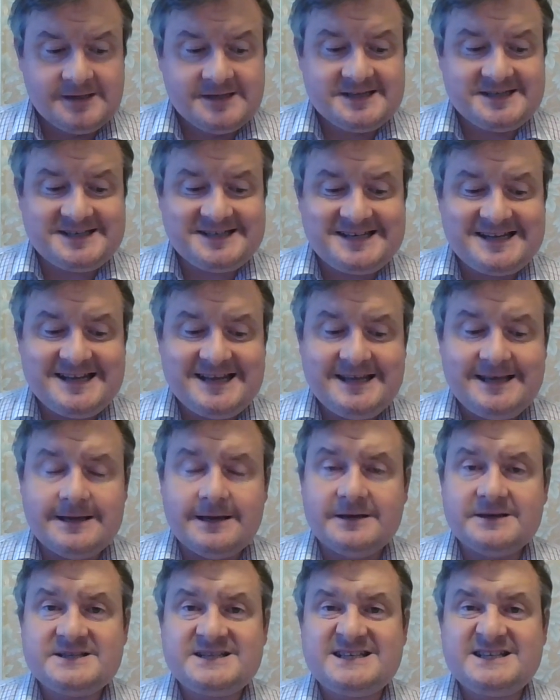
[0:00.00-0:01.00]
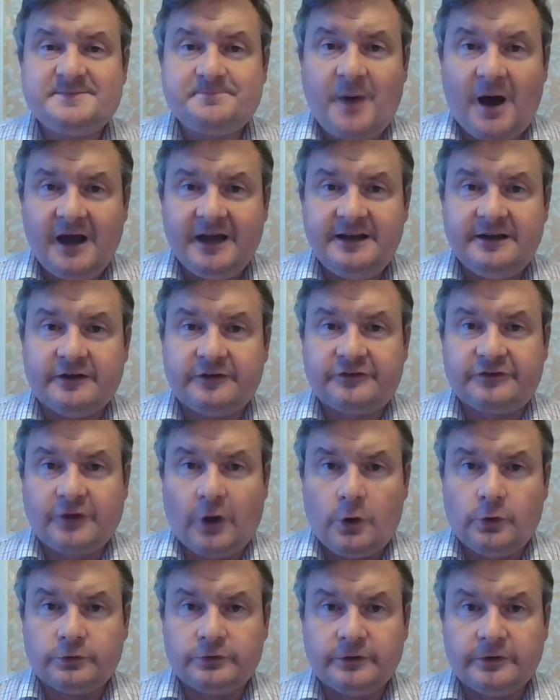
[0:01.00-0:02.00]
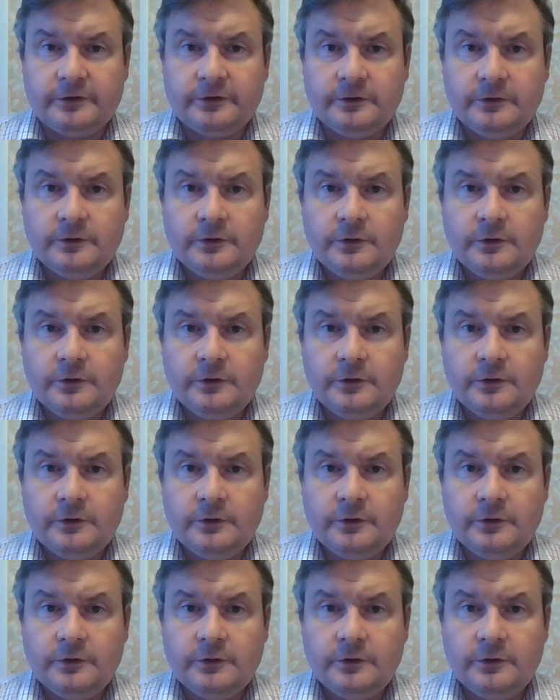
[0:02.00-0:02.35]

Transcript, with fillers: C. Spider song.